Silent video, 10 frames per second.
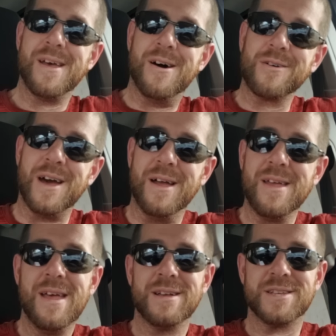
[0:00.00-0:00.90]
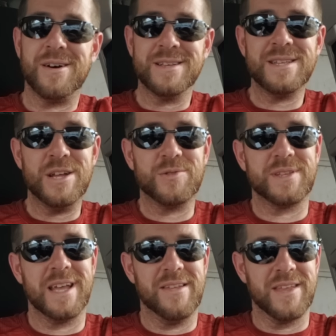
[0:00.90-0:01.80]
Okay. So isn't it
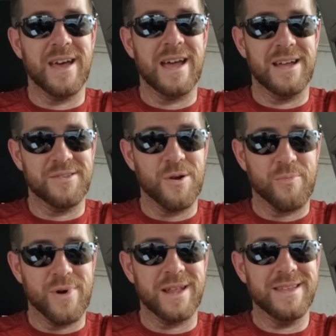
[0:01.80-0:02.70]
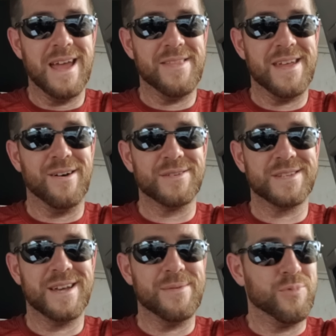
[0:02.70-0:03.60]
interesting how the guy got her pregnant and then all of a
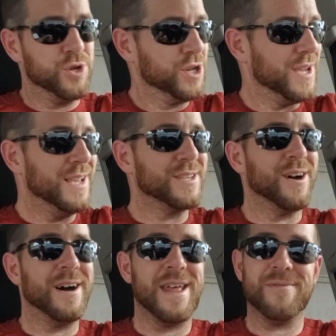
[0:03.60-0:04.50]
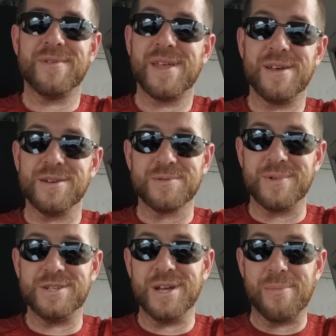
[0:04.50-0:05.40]
sudden, psh, he's gone head for the hills
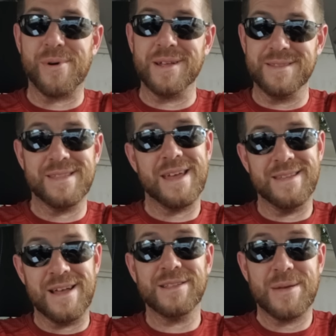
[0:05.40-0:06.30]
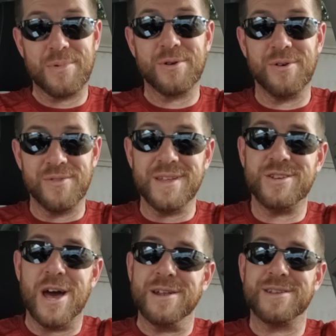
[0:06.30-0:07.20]
once she got pregnant. Isn't that typical, the
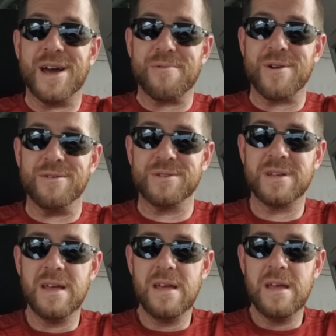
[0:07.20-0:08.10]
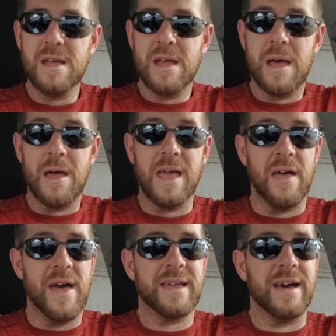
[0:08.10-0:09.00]
Chad and Tyrones?
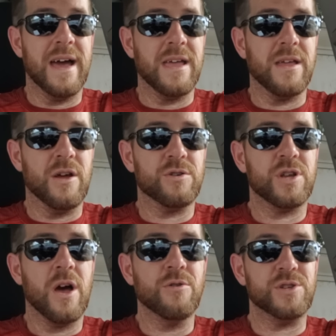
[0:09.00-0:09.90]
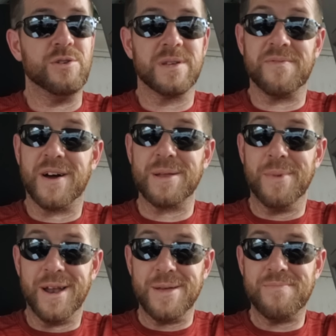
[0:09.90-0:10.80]
Yeah, that guy, you know, owes you some fucking
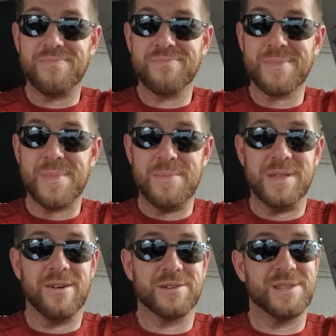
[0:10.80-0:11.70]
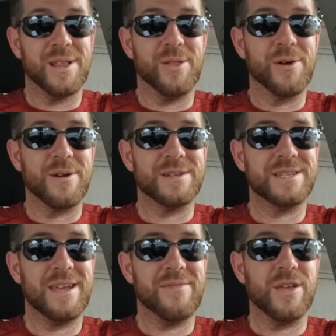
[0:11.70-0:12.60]
money. Maybe talk to the lawyer and
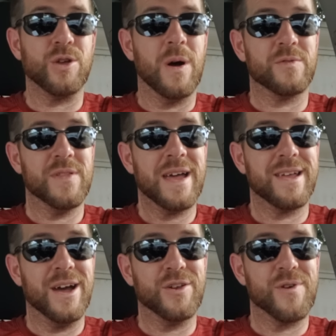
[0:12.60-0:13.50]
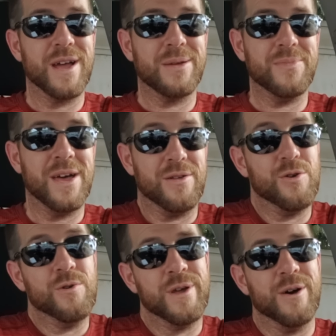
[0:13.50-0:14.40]
see if they can go after that guy and track him down.
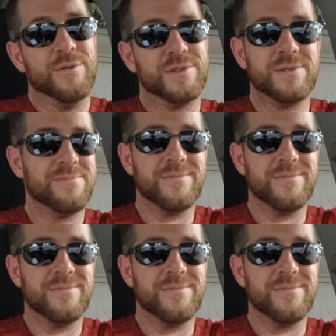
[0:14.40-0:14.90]
Who knows?